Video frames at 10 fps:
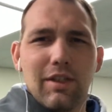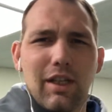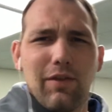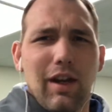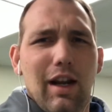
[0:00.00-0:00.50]

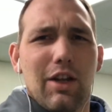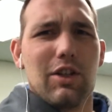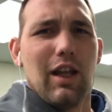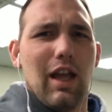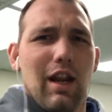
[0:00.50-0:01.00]
See if I can
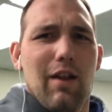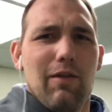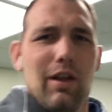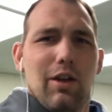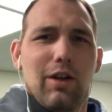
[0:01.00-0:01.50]
actually edit
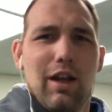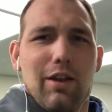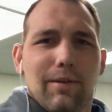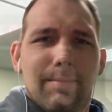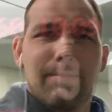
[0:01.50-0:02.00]
a video
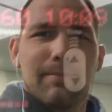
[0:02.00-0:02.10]
together.